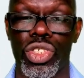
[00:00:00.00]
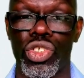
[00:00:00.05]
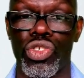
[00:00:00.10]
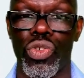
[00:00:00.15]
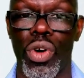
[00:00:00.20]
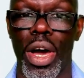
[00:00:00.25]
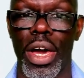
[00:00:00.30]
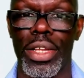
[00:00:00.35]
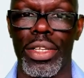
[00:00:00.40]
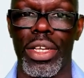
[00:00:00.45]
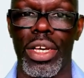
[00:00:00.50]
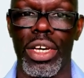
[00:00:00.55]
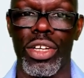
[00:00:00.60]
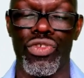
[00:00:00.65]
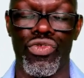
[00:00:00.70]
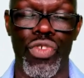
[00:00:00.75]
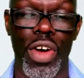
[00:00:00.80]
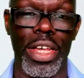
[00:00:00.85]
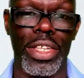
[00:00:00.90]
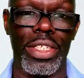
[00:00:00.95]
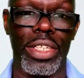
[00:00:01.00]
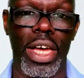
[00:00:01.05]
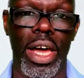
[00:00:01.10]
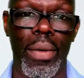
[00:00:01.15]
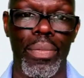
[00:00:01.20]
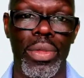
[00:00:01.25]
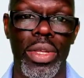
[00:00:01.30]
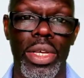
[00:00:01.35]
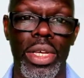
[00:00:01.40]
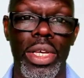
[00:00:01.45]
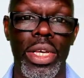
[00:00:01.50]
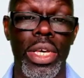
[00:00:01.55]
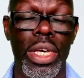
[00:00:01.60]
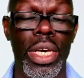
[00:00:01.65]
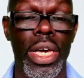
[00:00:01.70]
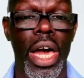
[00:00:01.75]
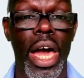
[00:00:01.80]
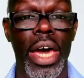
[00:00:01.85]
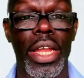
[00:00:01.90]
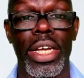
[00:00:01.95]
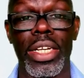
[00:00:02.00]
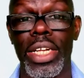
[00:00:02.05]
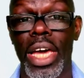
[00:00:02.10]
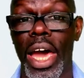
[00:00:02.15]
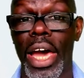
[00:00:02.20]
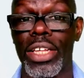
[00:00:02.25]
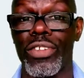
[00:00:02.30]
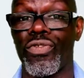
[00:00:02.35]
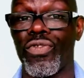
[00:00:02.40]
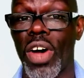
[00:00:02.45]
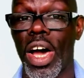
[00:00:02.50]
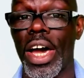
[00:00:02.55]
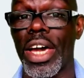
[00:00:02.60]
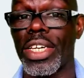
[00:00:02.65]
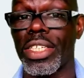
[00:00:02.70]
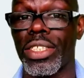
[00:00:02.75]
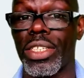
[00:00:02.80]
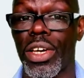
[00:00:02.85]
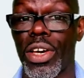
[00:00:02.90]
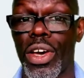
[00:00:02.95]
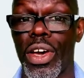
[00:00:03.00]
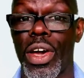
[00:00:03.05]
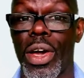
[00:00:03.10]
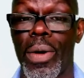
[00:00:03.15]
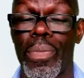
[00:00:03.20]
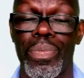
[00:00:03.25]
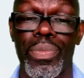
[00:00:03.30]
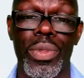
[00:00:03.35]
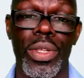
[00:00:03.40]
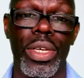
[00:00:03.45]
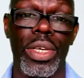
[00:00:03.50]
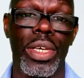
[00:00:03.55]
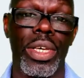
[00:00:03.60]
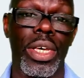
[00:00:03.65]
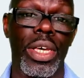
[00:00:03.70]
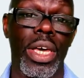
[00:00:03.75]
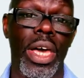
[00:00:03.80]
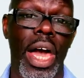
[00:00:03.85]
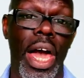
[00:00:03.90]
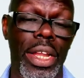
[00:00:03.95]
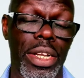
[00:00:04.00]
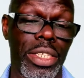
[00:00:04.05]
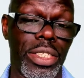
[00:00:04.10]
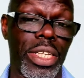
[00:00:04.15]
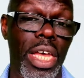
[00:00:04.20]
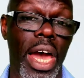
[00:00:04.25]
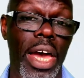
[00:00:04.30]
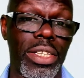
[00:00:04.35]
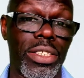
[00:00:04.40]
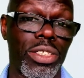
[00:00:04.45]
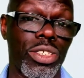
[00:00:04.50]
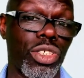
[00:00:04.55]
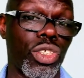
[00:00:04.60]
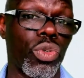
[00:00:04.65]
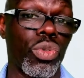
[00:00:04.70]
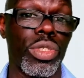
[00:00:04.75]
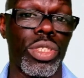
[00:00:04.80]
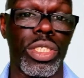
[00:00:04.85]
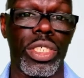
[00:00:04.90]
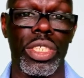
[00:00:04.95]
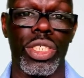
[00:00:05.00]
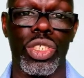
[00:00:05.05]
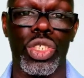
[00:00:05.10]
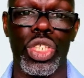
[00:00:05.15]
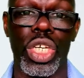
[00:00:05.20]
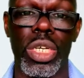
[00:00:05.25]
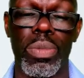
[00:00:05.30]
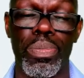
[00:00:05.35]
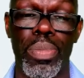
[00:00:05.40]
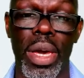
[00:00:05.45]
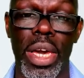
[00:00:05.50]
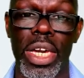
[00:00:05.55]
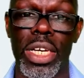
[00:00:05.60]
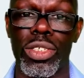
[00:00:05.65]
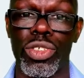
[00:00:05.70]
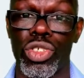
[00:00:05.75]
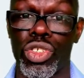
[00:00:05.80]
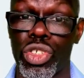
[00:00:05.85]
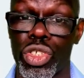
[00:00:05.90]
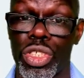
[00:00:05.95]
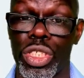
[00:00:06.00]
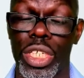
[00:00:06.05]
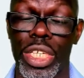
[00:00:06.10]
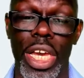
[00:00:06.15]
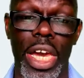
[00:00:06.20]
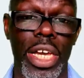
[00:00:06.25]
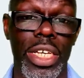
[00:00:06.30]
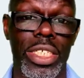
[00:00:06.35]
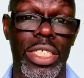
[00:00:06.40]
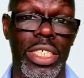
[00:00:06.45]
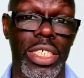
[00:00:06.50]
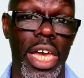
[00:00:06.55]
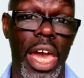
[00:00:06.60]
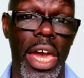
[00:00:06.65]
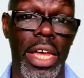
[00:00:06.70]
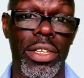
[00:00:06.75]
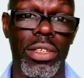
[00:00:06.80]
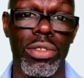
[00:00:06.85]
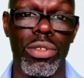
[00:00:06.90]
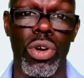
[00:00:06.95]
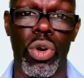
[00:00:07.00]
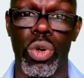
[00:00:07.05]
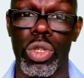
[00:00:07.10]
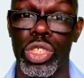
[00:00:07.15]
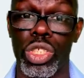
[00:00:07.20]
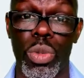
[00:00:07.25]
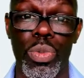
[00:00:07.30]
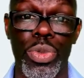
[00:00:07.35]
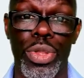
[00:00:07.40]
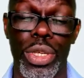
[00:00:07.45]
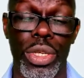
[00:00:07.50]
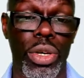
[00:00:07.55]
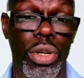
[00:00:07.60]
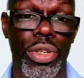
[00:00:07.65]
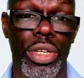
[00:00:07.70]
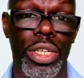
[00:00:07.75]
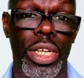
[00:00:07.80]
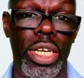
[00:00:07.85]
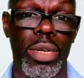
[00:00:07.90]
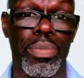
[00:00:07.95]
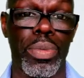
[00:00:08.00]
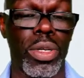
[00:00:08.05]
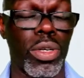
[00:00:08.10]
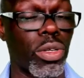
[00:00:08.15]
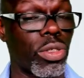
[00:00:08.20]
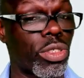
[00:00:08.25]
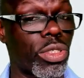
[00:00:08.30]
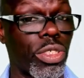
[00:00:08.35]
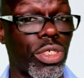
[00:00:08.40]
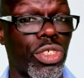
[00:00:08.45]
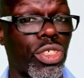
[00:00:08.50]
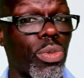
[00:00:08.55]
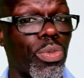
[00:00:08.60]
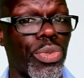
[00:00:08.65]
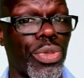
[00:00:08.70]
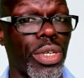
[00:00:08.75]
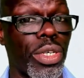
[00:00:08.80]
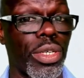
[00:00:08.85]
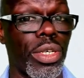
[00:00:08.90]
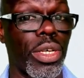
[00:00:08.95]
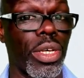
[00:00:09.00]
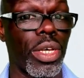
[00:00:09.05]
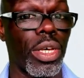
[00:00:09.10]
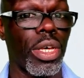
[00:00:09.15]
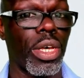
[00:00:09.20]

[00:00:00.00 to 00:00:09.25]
to try and address that. And then advised her and her dad to go and see the GP just to get a scan or something on the knee, because there's something